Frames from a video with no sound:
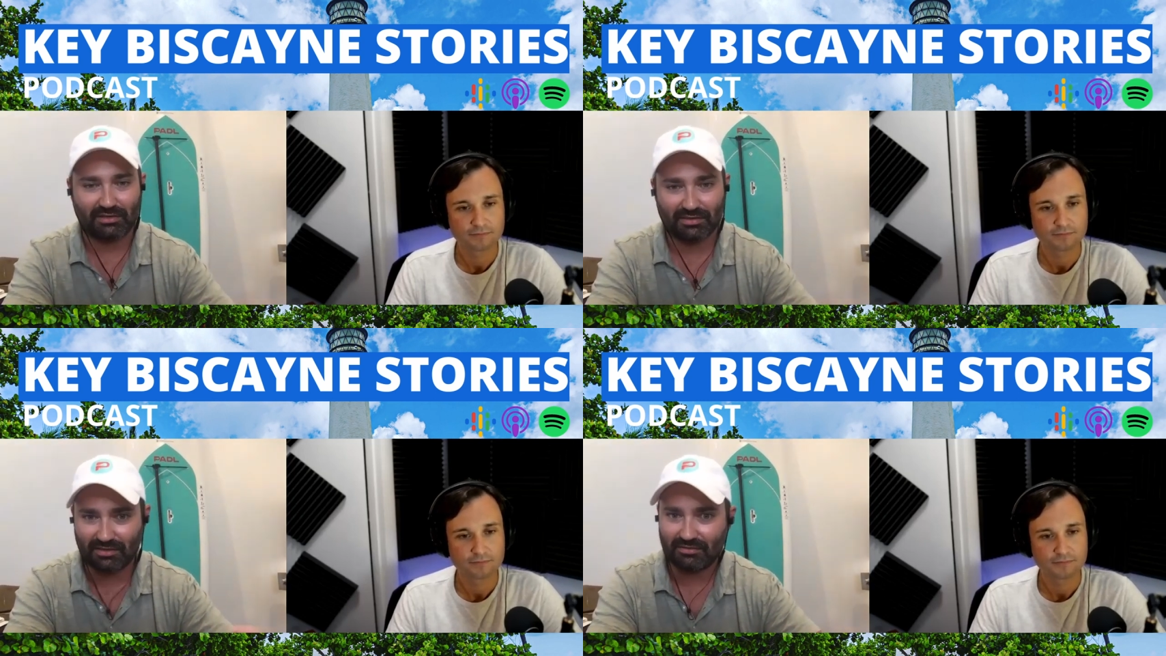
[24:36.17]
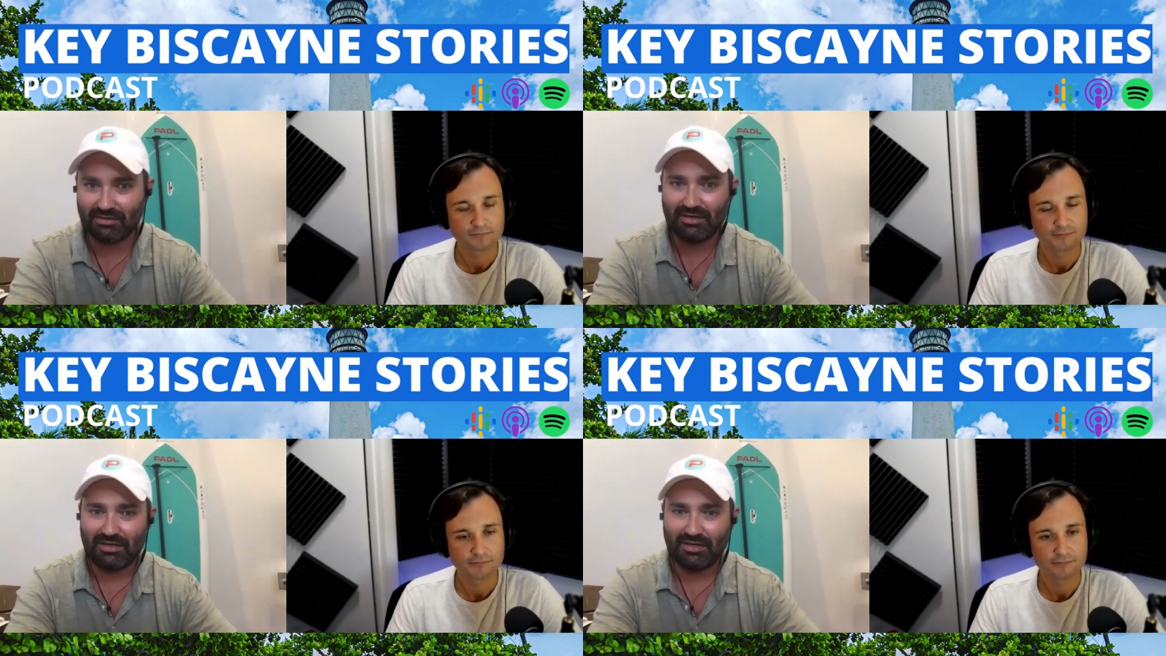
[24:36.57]
Speaker 1: And
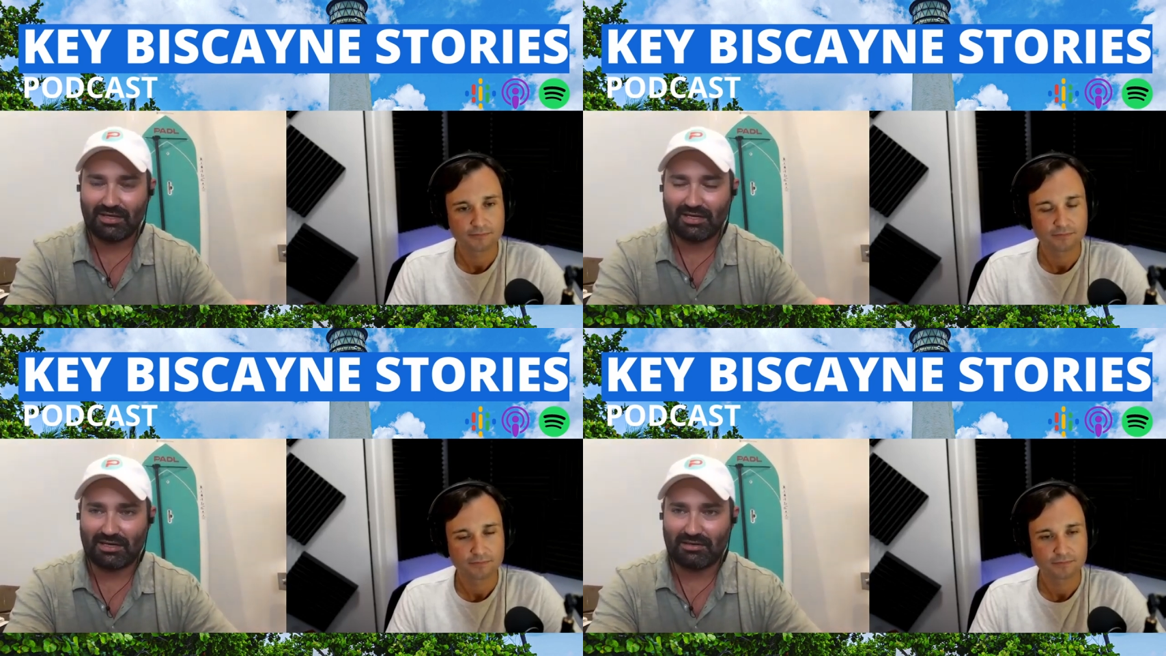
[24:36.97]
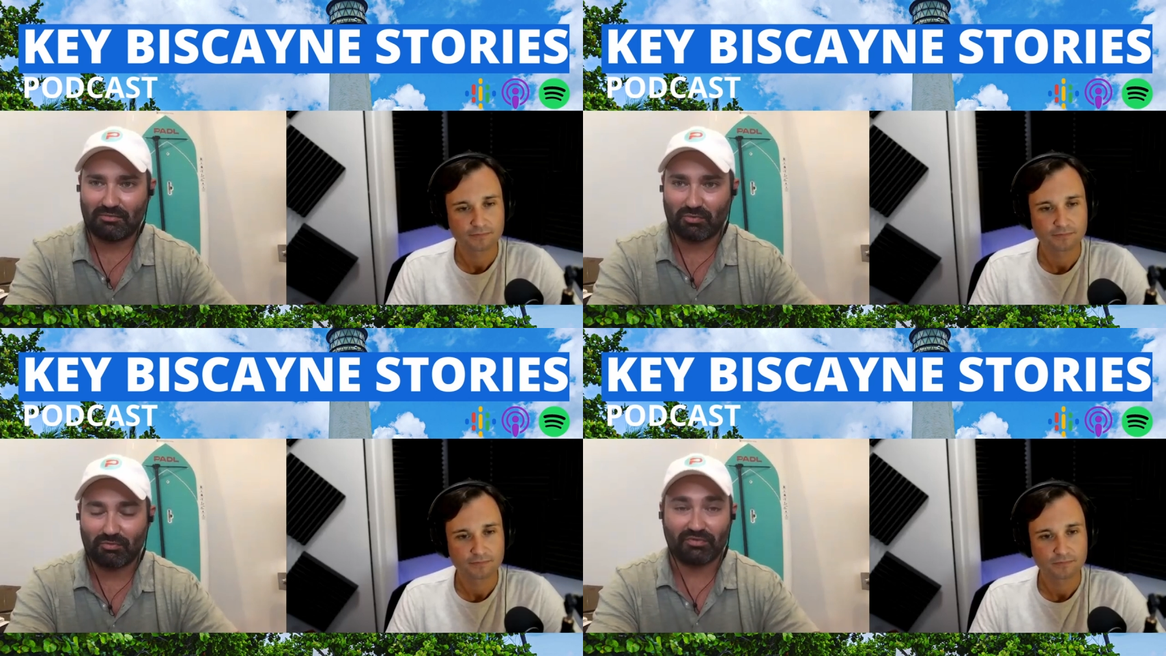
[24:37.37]
then uh,
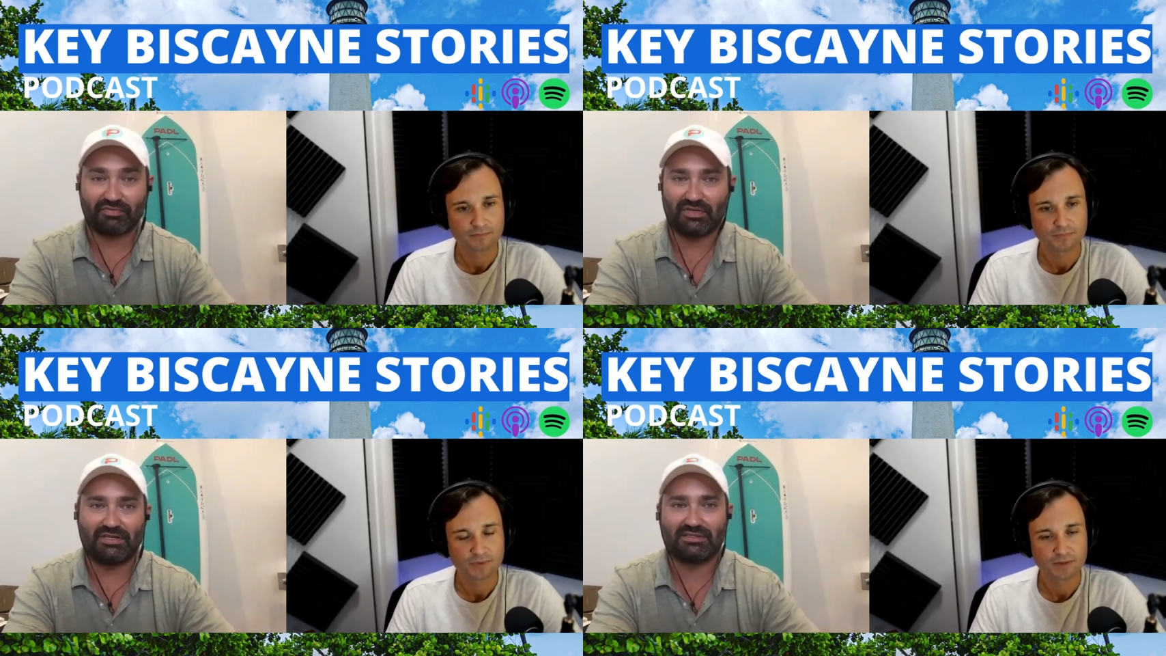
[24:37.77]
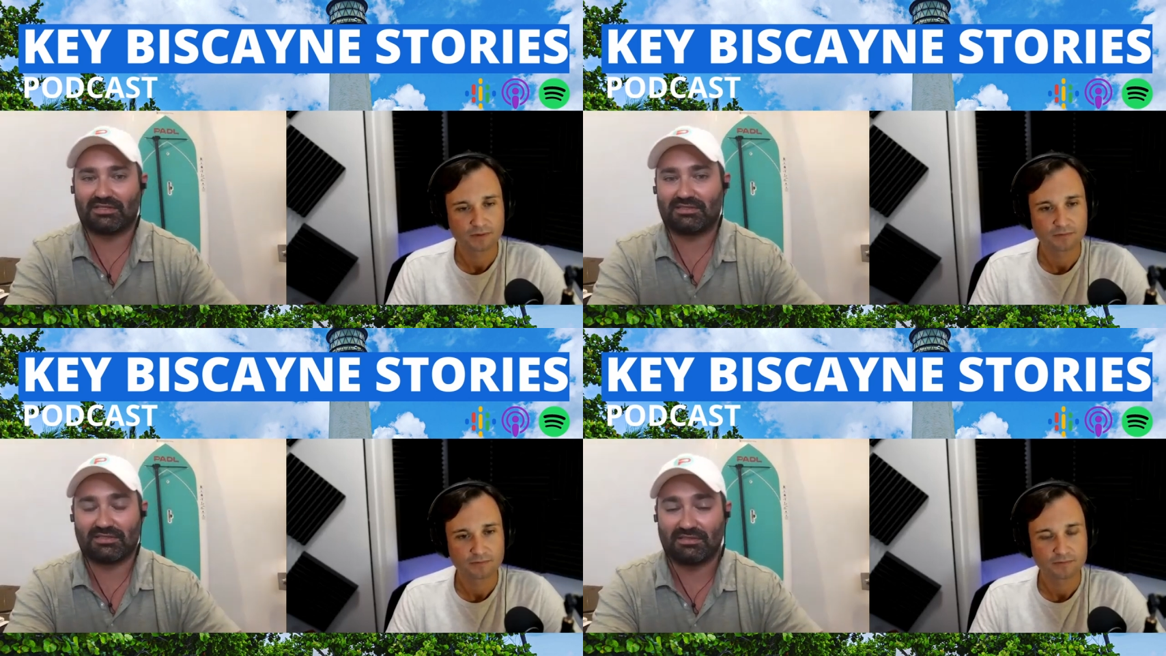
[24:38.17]
what we've seen
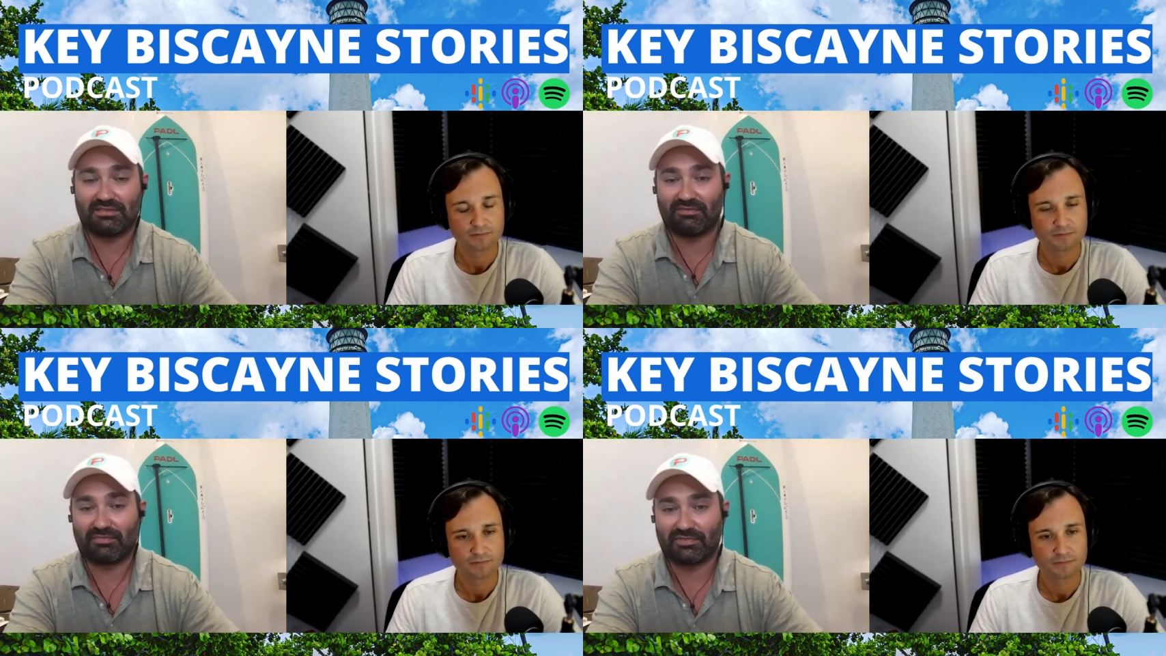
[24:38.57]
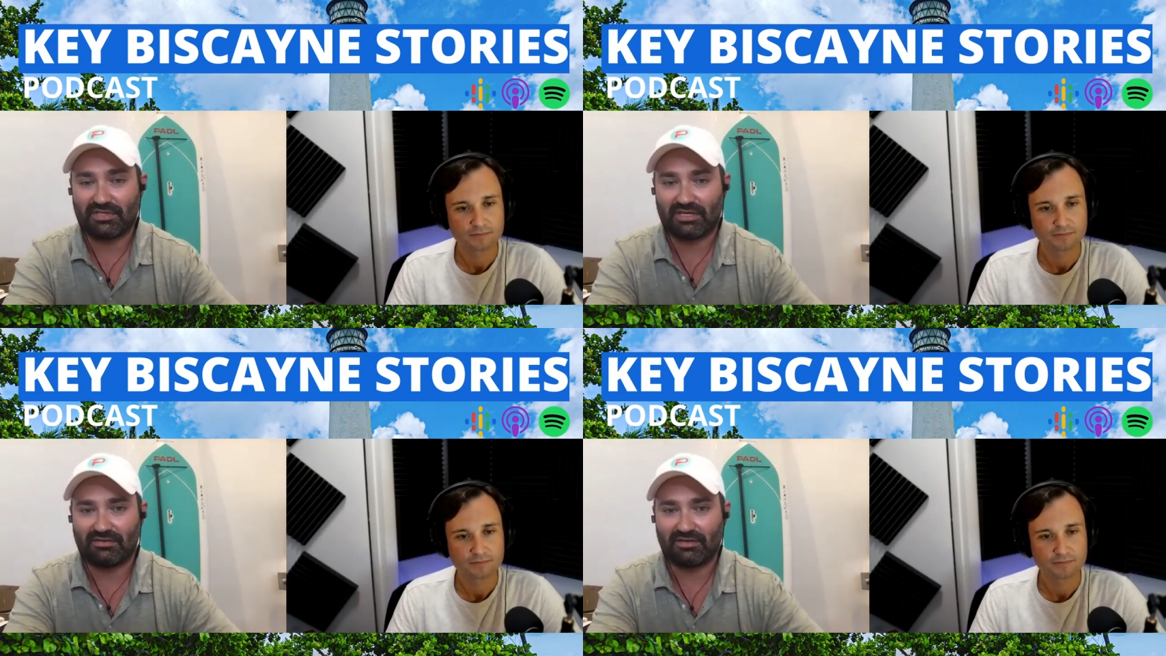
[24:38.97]
is that
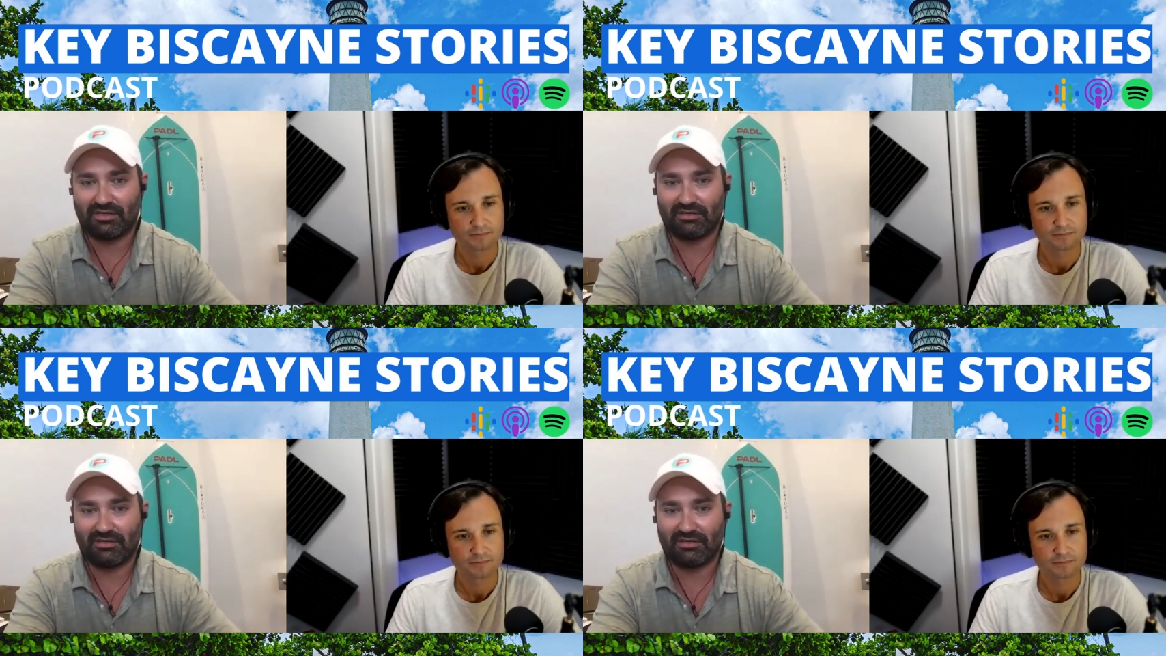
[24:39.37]
67%